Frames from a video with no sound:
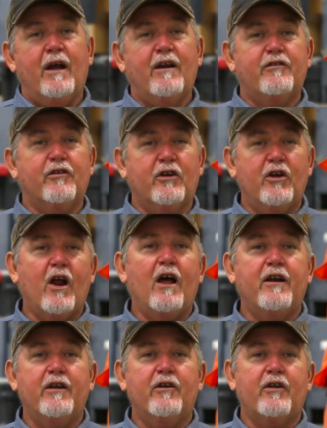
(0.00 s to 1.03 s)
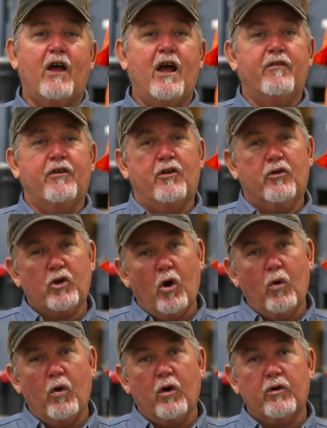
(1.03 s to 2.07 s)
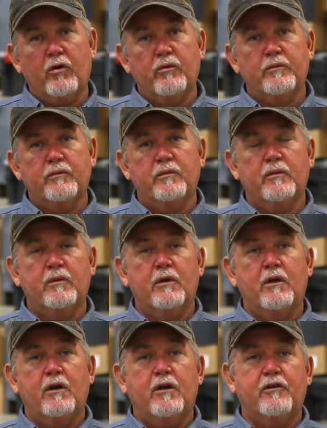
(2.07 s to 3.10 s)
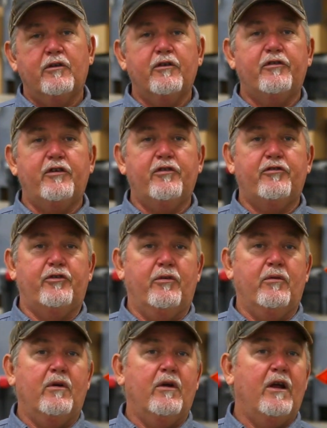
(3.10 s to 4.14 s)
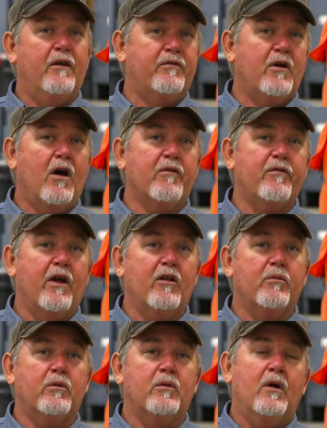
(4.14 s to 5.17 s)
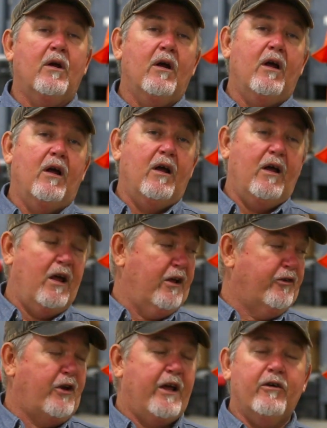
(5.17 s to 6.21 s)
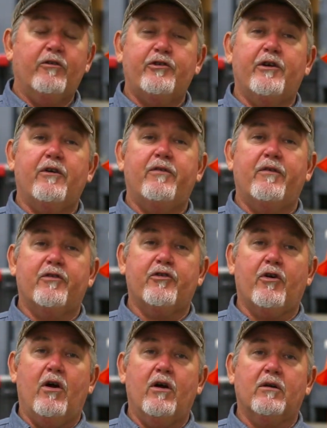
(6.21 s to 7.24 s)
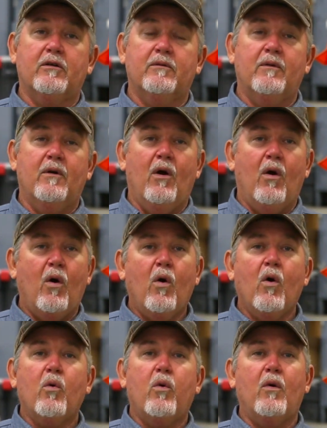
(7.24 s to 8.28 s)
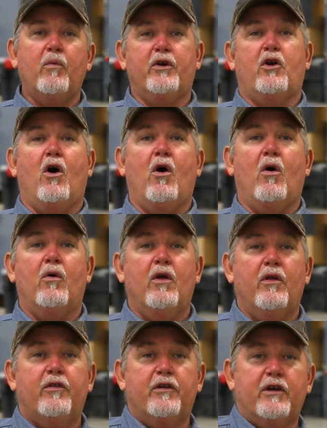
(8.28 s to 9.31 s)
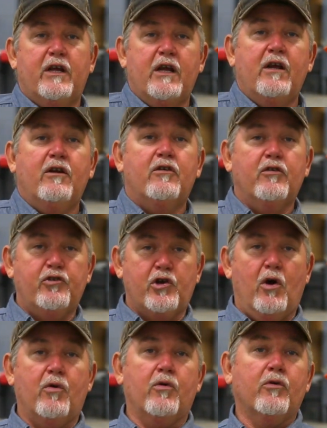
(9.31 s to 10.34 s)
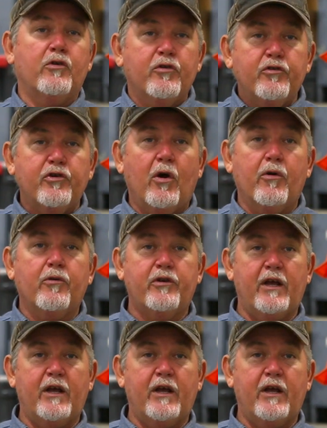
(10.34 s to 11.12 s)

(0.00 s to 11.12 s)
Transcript: And it's a good idea to have another coworker to assist you, if not available, a tail shelf of a truck, or what we call the knee to shoulder